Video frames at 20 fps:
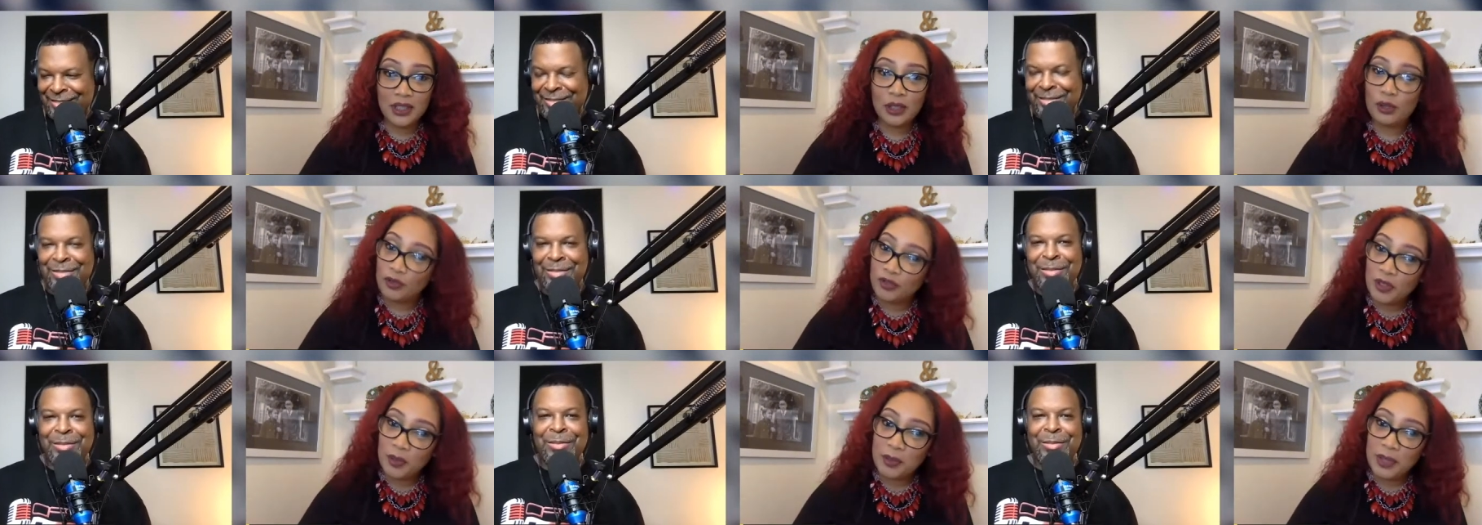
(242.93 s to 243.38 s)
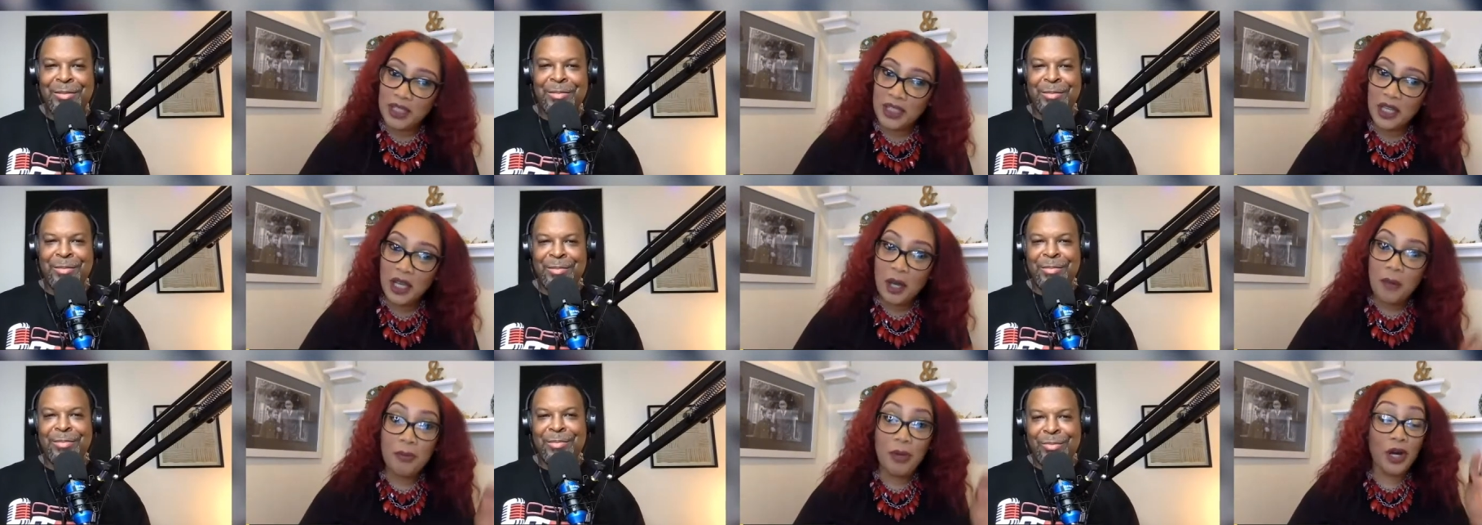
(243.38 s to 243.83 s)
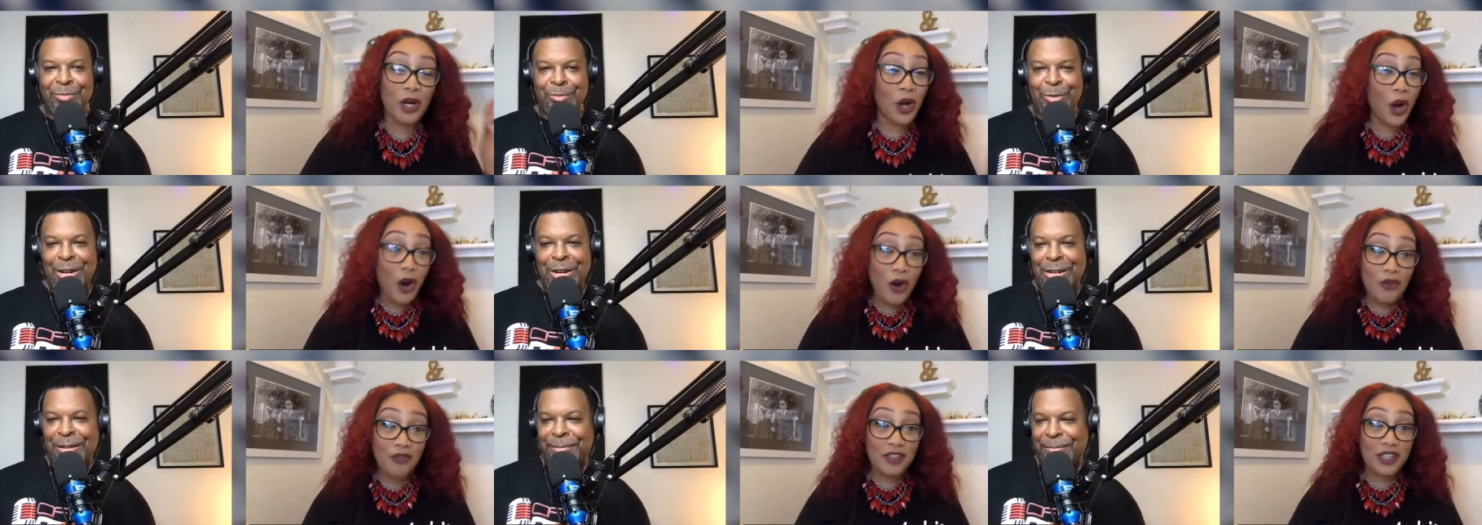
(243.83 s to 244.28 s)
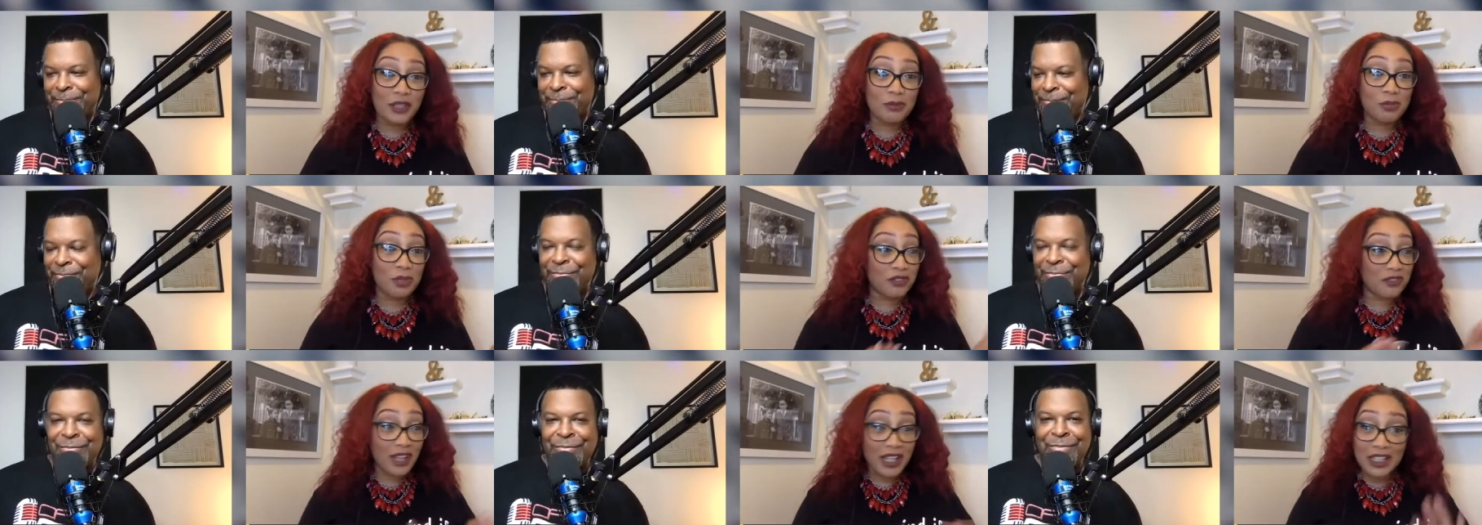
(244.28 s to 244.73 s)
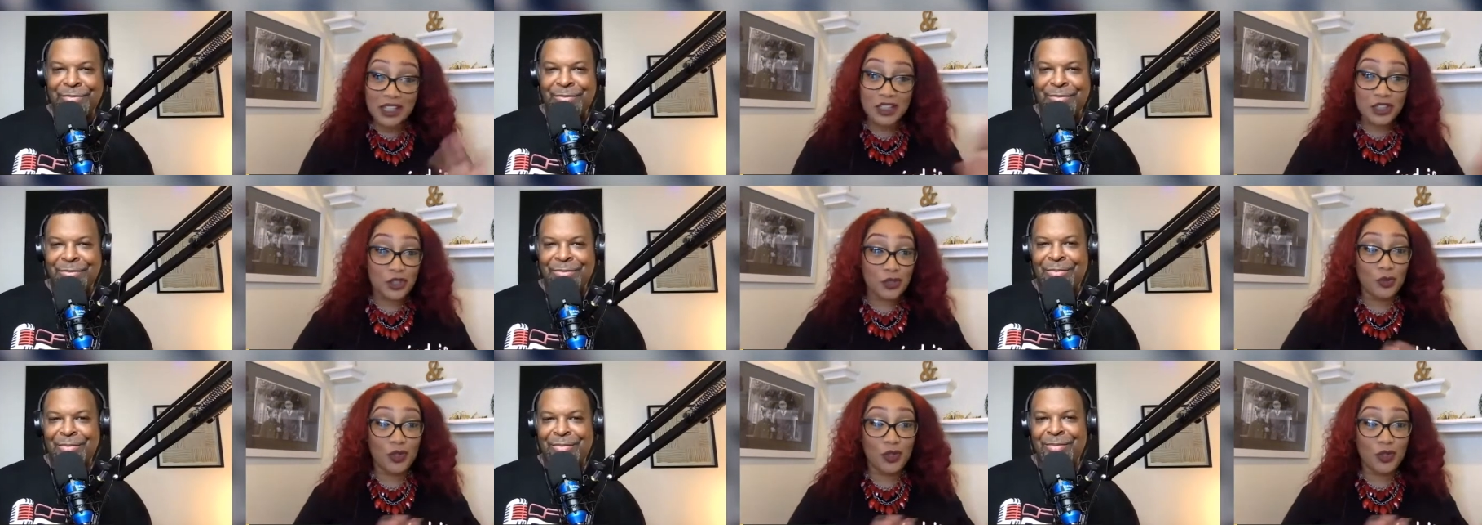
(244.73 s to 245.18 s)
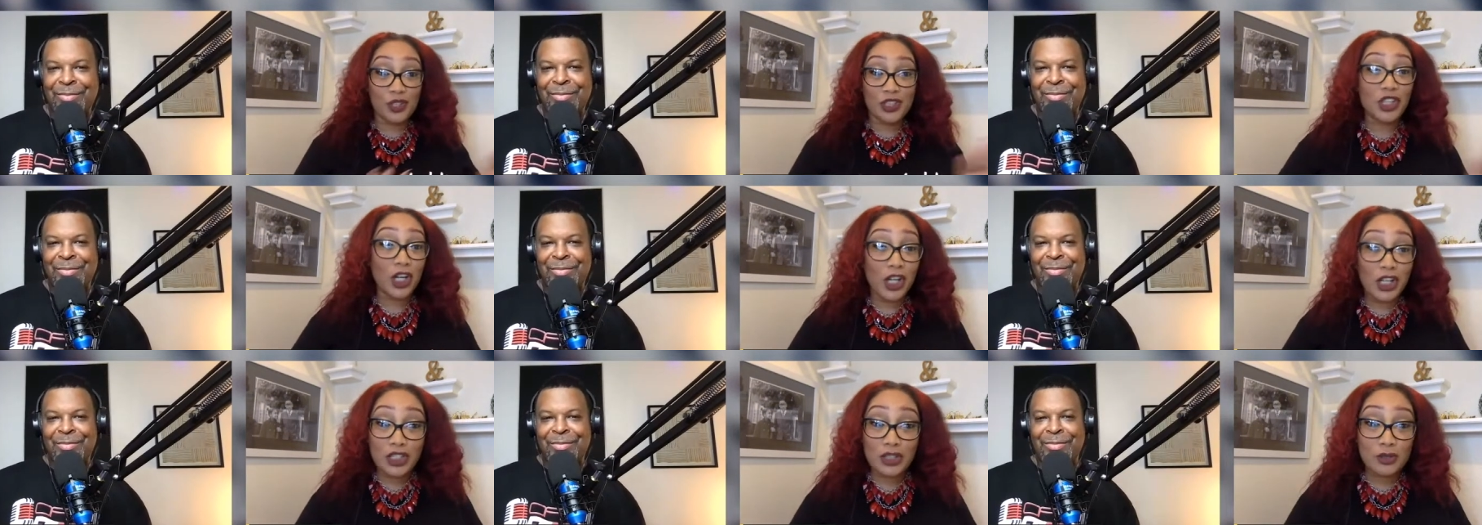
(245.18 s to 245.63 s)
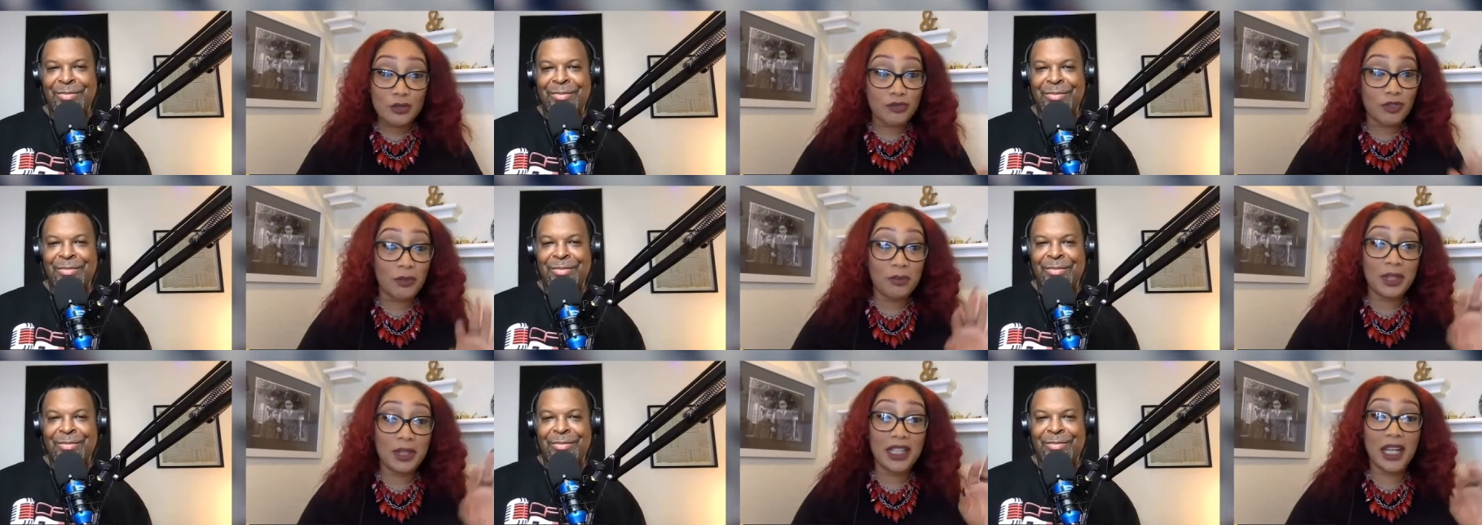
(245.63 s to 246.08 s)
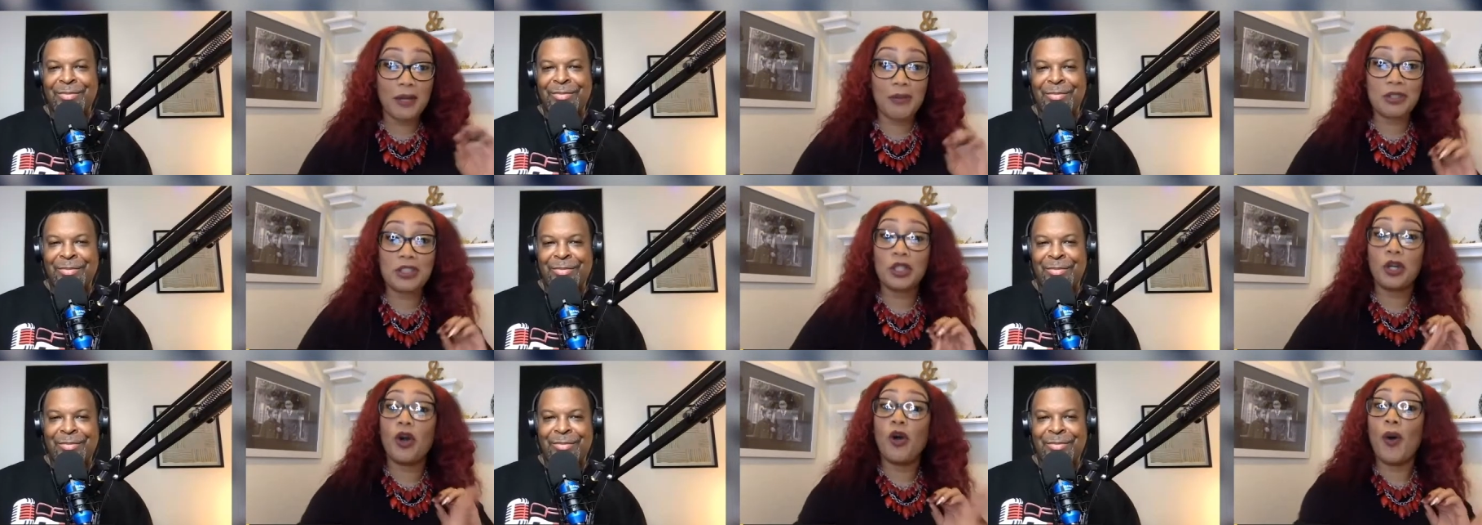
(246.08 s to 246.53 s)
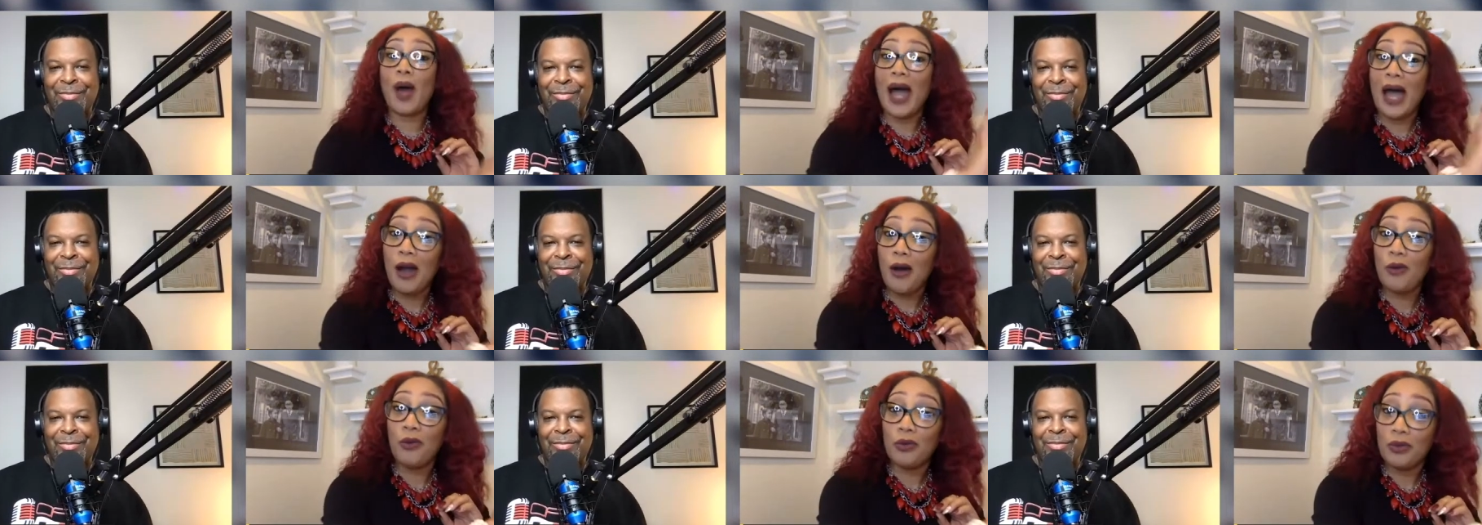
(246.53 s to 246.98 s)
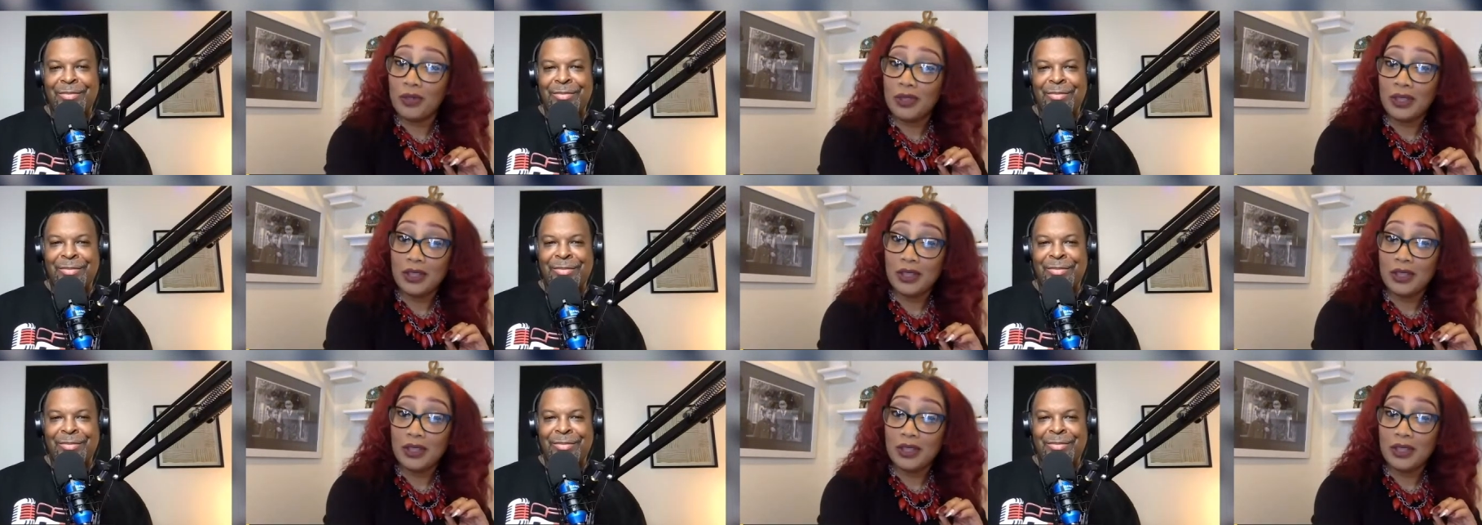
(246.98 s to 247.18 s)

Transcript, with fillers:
Speaker 1: You feel me? But COVID prevented you or deterred you from being able to go out